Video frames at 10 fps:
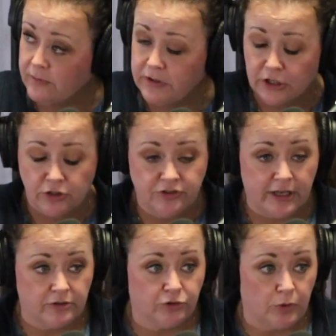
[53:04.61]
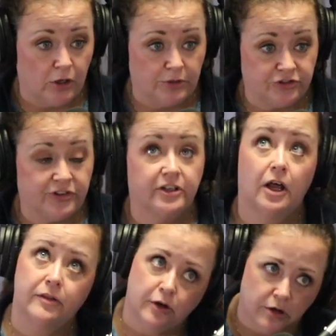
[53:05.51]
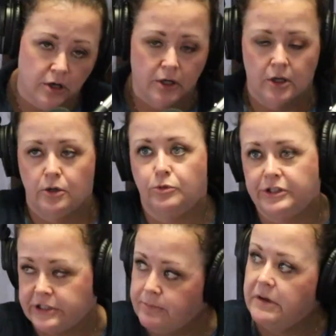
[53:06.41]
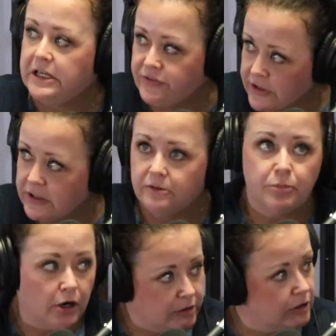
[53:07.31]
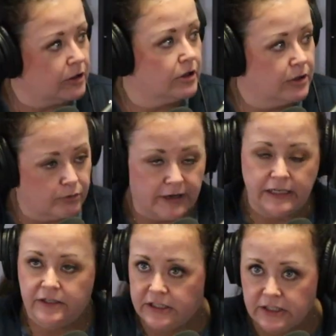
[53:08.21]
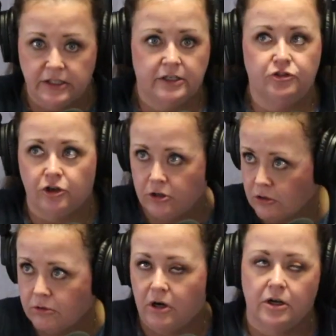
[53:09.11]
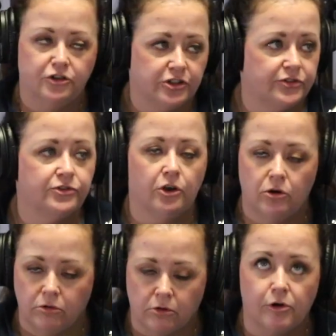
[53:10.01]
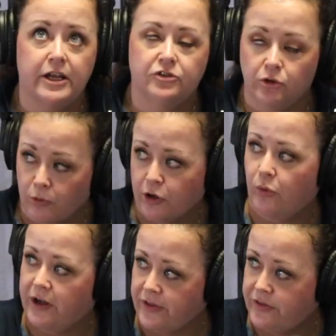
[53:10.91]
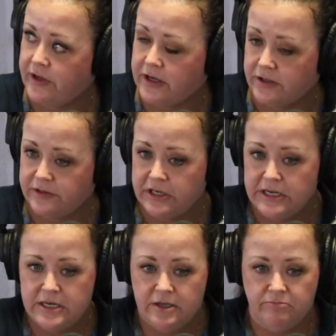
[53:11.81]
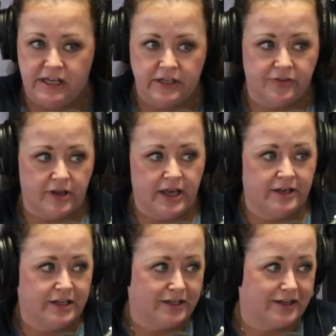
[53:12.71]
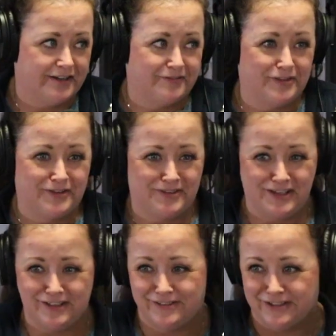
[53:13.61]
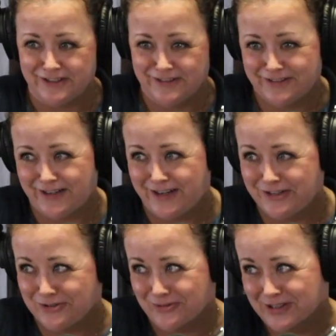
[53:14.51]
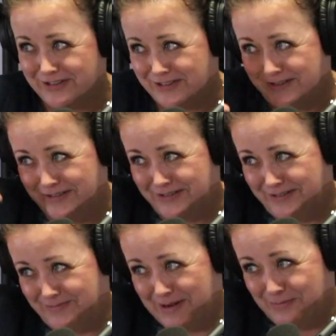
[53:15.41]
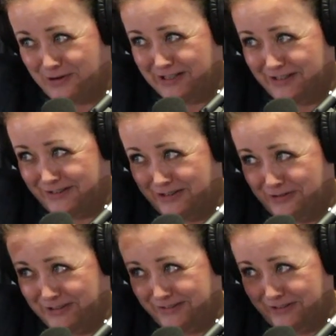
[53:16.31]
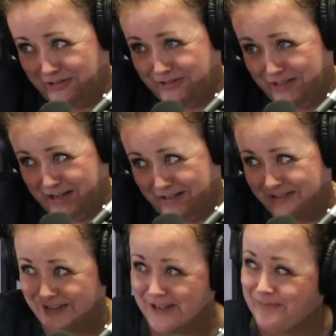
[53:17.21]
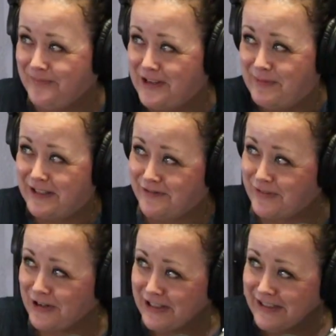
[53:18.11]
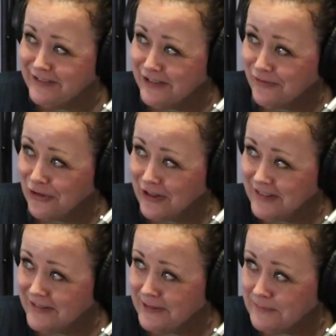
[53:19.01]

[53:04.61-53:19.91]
here in town as well, which is another really amazing partner. Randy and Joe are just so great to work with and make the headache of the things that I don't want, my brain doesn't always understand. They make it very easy for us.